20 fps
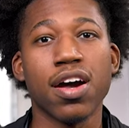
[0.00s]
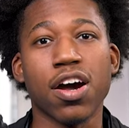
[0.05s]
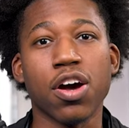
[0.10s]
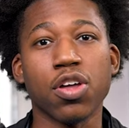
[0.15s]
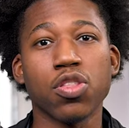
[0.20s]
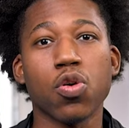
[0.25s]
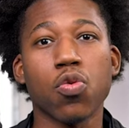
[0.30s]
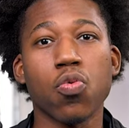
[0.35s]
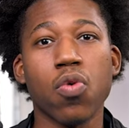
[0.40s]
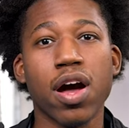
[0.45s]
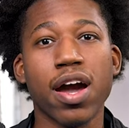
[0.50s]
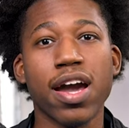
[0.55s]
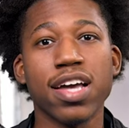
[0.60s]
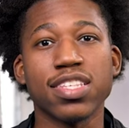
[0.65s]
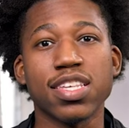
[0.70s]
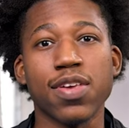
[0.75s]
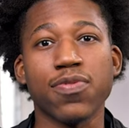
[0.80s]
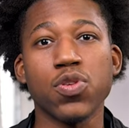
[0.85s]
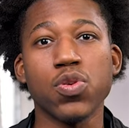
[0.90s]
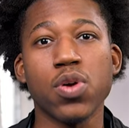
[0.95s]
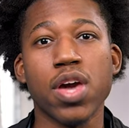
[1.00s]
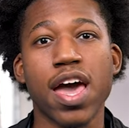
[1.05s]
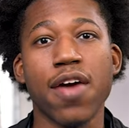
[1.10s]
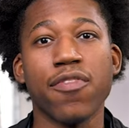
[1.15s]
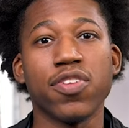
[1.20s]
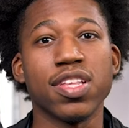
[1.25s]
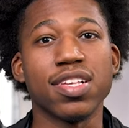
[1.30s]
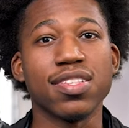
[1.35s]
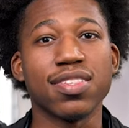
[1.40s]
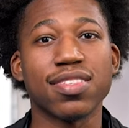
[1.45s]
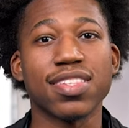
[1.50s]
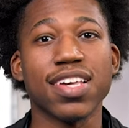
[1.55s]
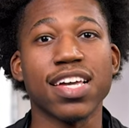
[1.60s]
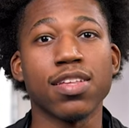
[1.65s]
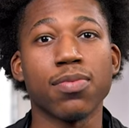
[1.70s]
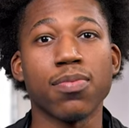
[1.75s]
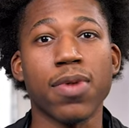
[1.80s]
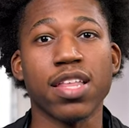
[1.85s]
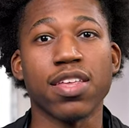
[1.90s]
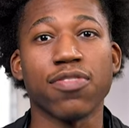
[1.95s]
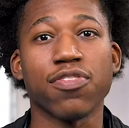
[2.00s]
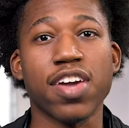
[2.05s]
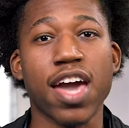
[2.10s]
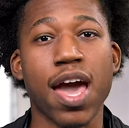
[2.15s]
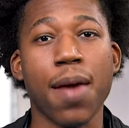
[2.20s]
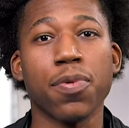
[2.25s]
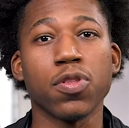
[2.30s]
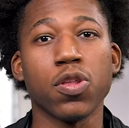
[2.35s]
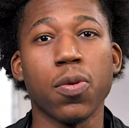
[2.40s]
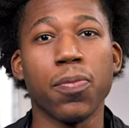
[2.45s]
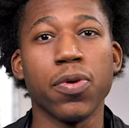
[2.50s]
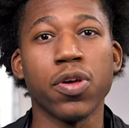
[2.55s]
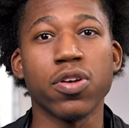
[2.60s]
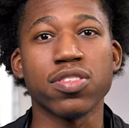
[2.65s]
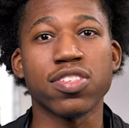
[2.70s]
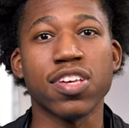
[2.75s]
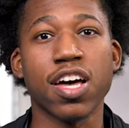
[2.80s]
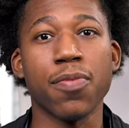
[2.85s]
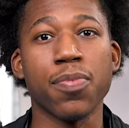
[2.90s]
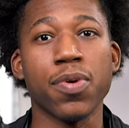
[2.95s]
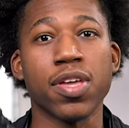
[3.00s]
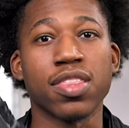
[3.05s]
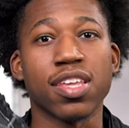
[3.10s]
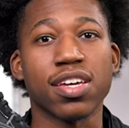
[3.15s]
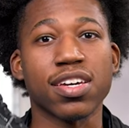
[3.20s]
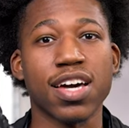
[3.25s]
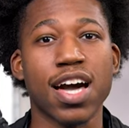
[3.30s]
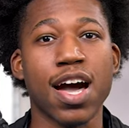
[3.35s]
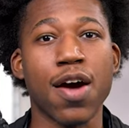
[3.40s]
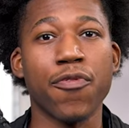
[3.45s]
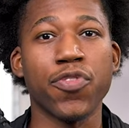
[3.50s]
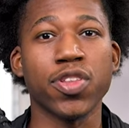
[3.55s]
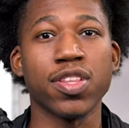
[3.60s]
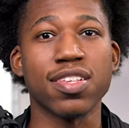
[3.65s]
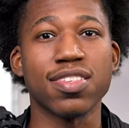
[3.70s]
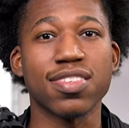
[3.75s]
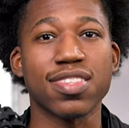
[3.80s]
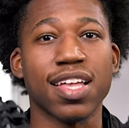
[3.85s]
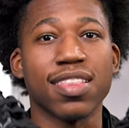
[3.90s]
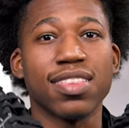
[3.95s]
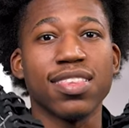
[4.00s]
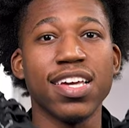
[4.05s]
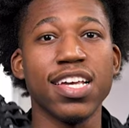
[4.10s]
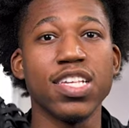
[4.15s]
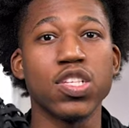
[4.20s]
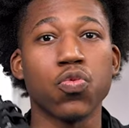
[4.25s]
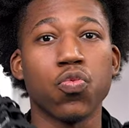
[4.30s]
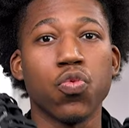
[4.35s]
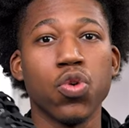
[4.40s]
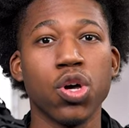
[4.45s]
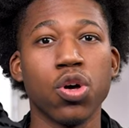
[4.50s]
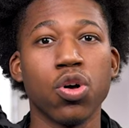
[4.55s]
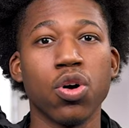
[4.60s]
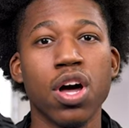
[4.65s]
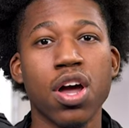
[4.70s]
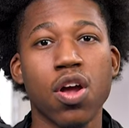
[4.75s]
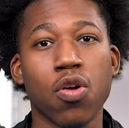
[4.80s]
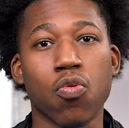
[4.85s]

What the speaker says: Otherwise, if you have an insane amount of capital built up and the confidence that these will